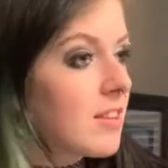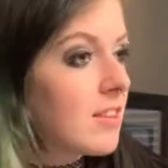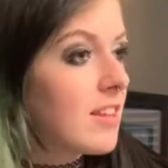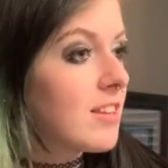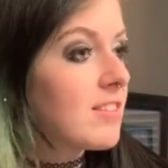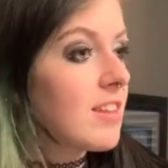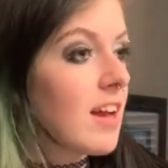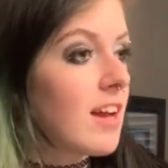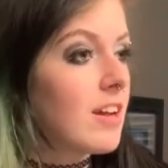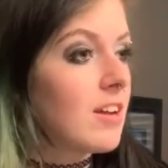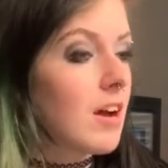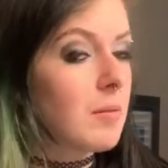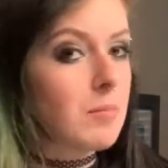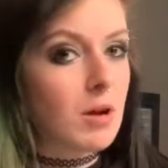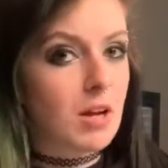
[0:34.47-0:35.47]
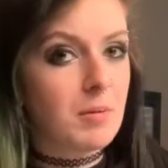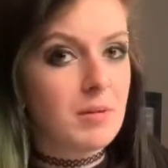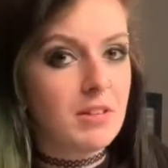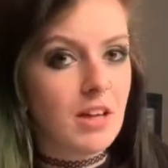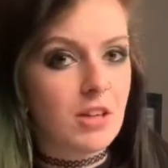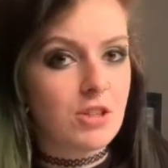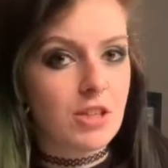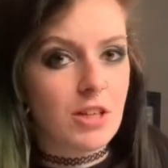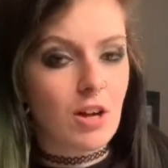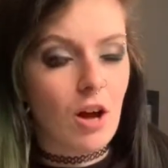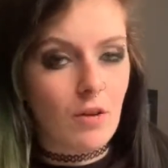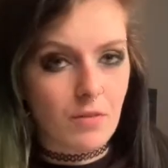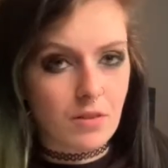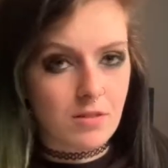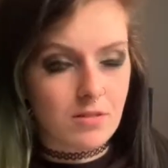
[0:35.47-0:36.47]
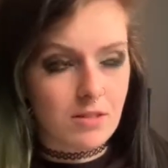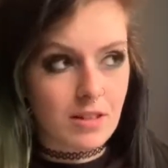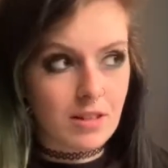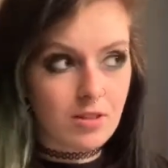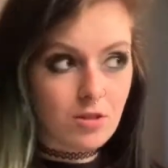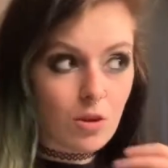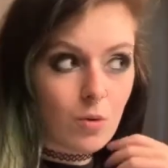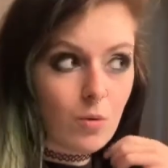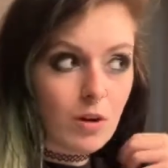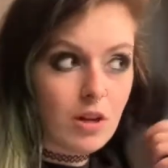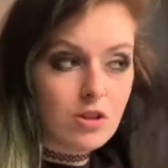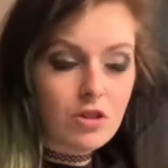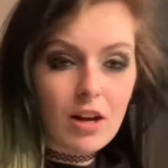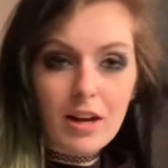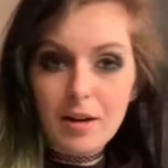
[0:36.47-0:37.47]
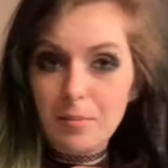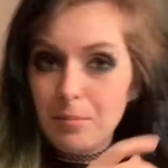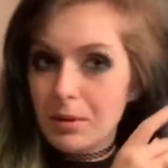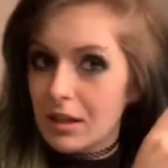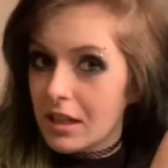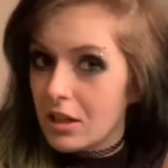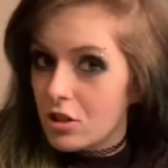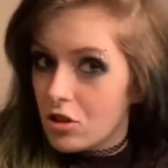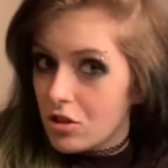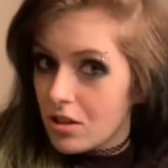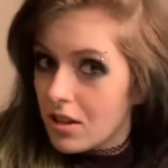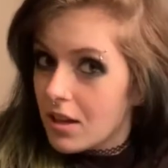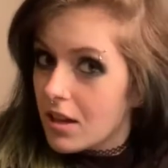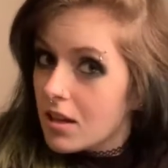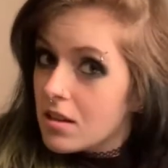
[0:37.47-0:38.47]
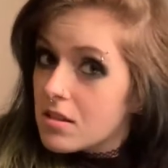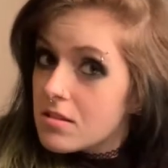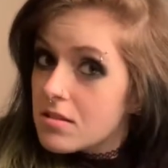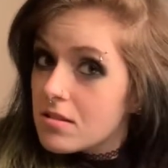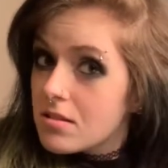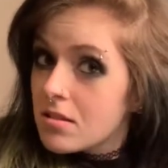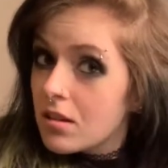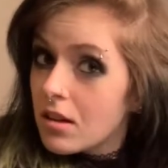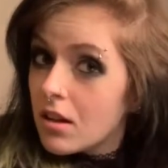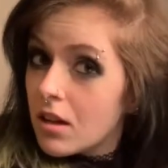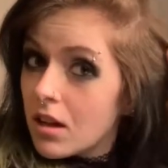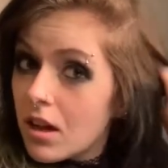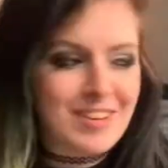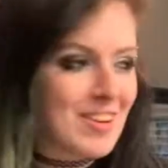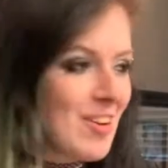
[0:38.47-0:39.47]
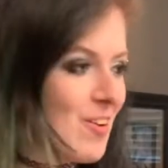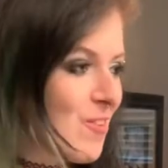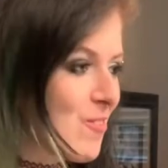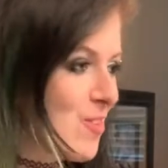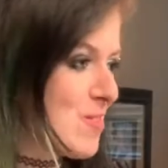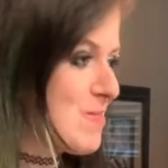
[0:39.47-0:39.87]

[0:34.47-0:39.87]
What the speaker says: This side, I'm not gonna be touching, obviously. So we're gonna try to bleach this. Hope for the